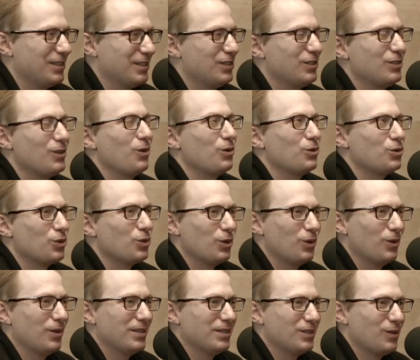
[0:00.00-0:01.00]
so
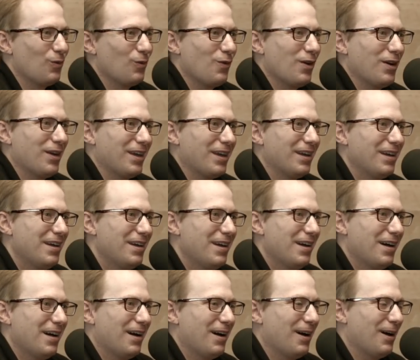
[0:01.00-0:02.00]
true and so funny.
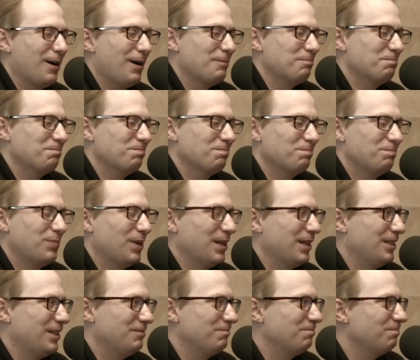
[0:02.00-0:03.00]

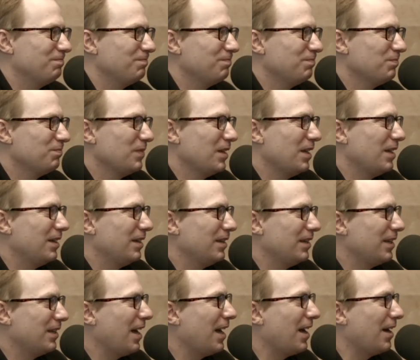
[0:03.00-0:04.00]
But
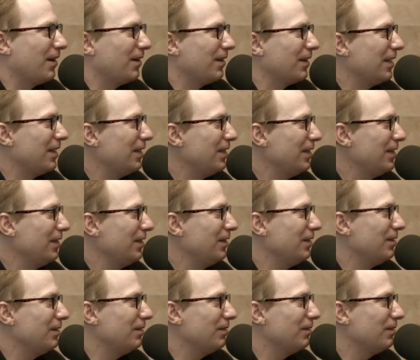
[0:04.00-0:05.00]
yeah, his